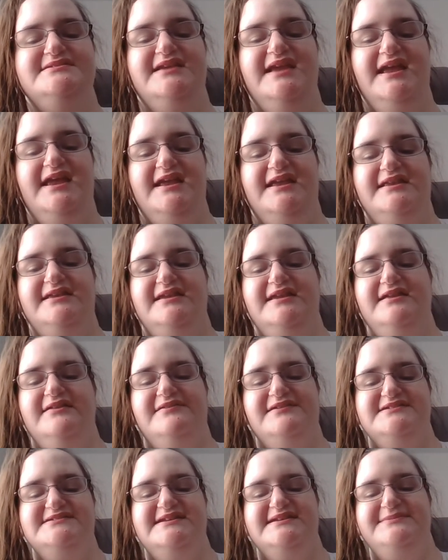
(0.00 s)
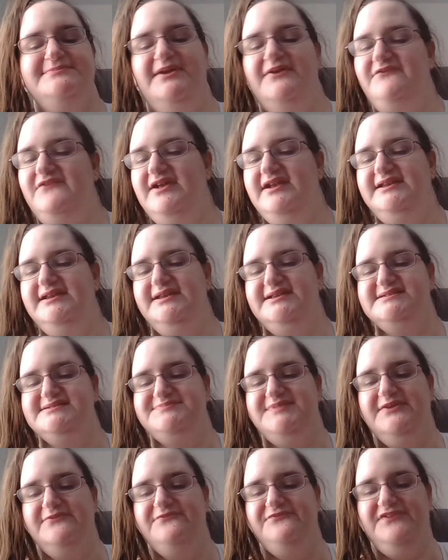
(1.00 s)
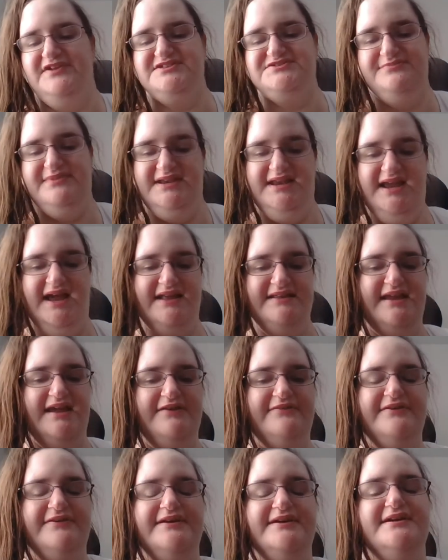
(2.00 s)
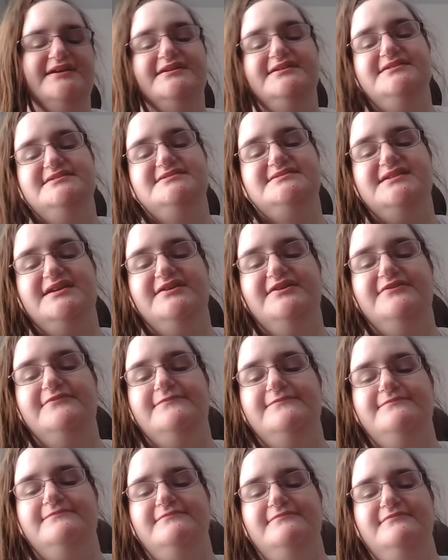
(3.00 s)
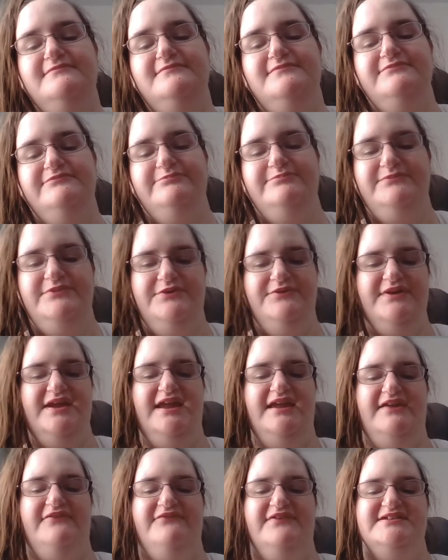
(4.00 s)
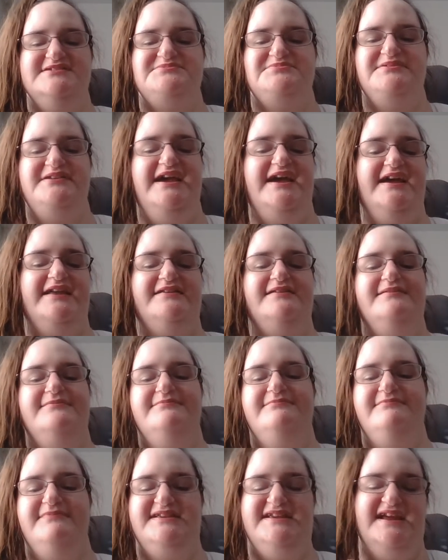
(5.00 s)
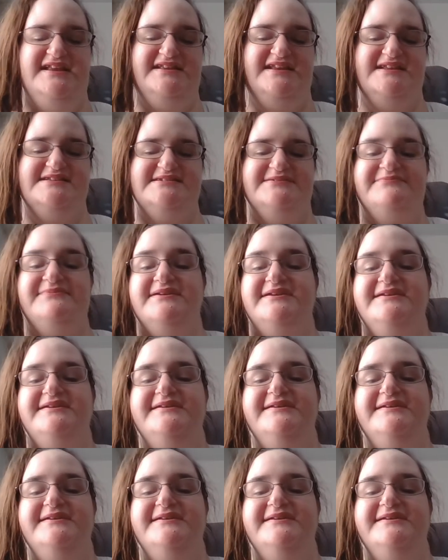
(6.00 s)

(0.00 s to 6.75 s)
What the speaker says: And it looks like my friend has become friends with my dad now. So, hooray, friends for dad. My dad needs them.